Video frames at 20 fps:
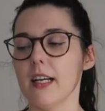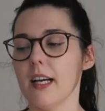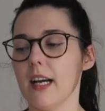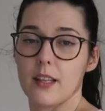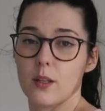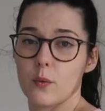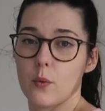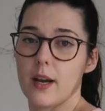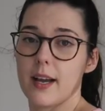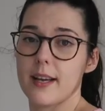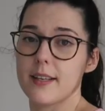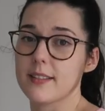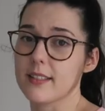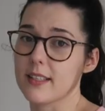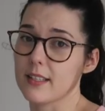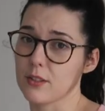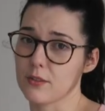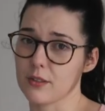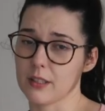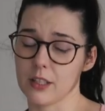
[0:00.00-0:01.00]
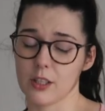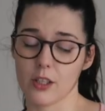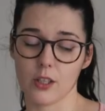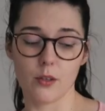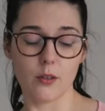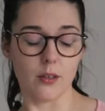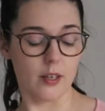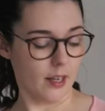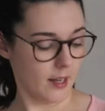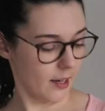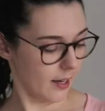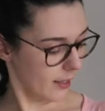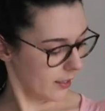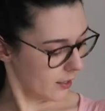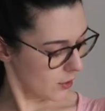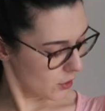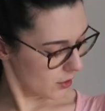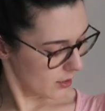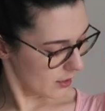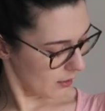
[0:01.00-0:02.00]
Otherwise, it's really cute and I
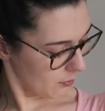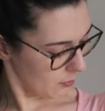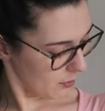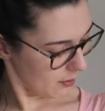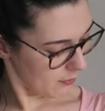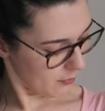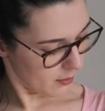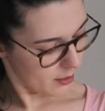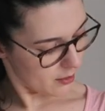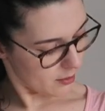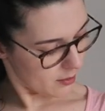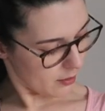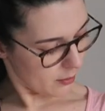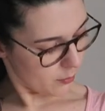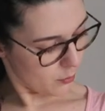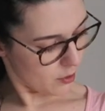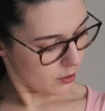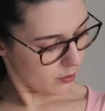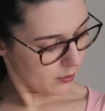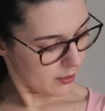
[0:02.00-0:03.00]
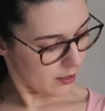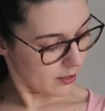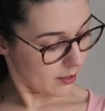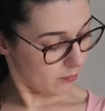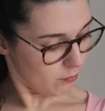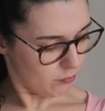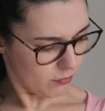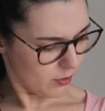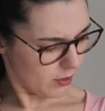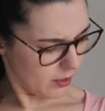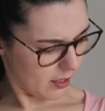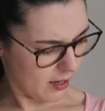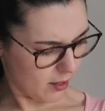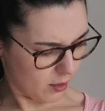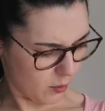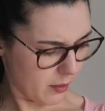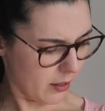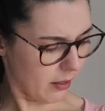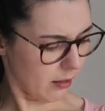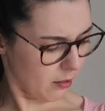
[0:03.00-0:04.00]
can just get rid of these loose threads. There, there are
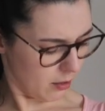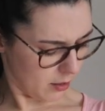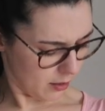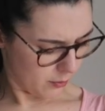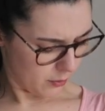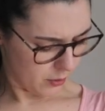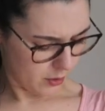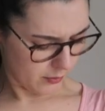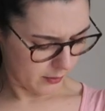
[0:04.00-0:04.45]
quite a lot of loose